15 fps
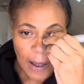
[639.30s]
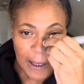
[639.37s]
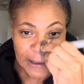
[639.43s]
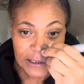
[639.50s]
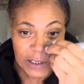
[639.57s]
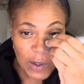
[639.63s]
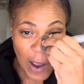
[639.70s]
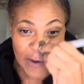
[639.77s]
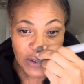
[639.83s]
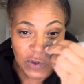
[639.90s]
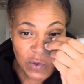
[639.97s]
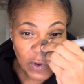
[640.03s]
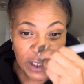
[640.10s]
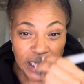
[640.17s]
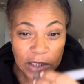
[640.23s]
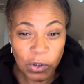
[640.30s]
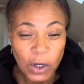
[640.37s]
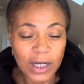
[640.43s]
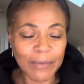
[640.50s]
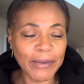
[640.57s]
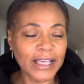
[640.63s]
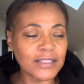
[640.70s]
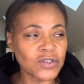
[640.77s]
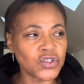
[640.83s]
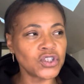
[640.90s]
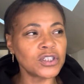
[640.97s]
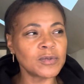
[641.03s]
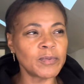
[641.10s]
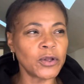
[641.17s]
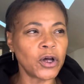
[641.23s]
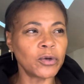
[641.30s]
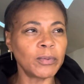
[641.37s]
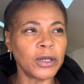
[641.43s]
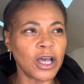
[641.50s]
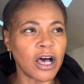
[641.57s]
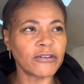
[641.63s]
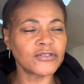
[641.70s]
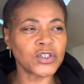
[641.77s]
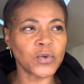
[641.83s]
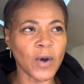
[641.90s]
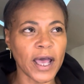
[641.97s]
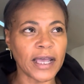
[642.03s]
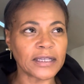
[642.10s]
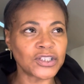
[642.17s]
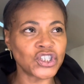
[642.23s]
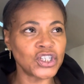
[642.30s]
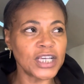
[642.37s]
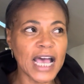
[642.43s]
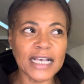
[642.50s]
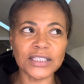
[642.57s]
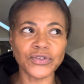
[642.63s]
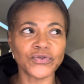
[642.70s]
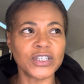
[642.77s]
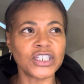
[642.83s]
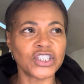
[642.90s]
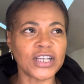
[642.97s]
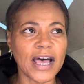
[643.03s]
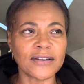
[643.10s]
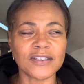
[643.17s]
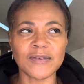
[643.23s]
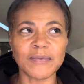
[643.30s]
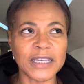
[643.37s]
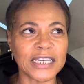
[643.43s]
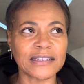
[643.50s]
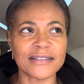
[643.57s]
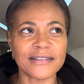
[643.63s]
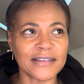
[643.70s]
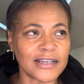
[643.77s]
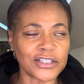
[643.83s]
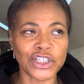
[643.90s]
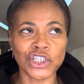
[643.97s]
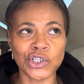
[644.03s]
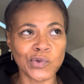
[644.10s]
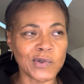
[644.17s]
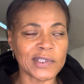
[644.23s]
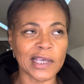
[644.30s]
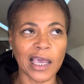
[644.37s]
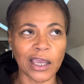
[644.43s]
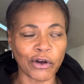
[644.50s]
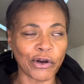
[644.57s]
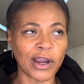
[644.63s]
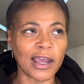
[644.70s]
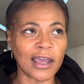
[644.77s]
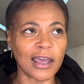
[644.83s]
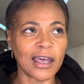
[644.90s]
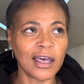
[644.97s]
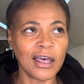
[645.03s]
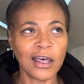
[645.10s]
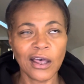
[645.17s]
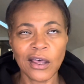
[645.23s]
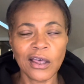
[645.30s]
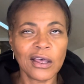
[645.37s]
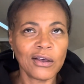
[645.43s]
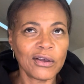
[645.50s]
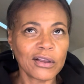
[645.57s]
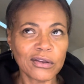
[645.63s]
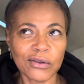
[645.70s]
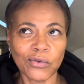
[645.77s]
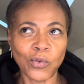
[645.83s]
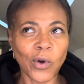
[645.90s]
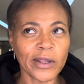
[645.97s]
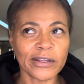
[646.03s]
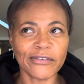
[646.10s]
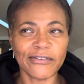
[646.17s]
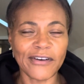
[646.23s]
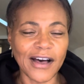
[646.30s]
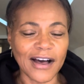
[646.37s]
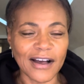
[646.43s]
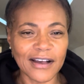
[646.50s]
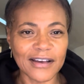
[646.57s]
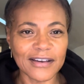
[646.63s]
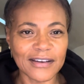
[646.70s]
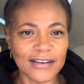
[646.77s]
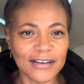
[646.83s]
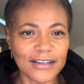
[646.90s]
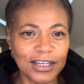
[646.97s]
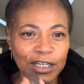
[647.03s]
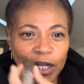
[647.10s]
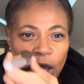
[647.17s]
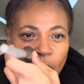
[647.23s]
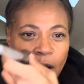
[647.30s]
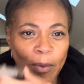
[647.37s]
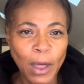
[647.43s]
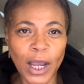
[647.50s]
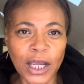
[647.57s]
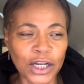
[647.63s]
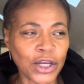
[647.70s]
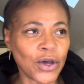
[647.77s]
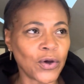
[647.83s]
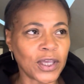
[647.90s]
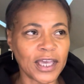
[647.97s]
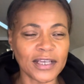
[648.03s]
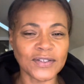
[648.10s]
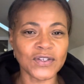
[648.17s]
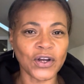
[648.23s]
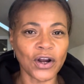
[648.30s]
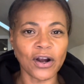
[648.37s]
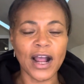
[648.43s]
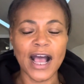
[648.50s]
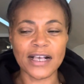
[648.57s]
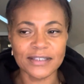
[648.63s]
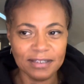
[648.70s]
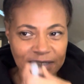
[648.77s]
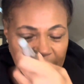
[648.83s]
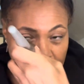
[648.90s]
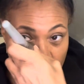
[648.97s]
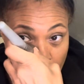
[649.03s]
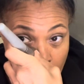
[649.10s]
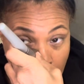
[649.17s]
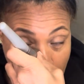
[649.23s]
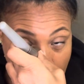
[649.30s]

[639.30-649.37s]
And so I was really annoyed. I'm like, so she's blown me off twice. She hasn't reached out to me to say she was angry. What the fuck? I'm not going to go kiss her ass now.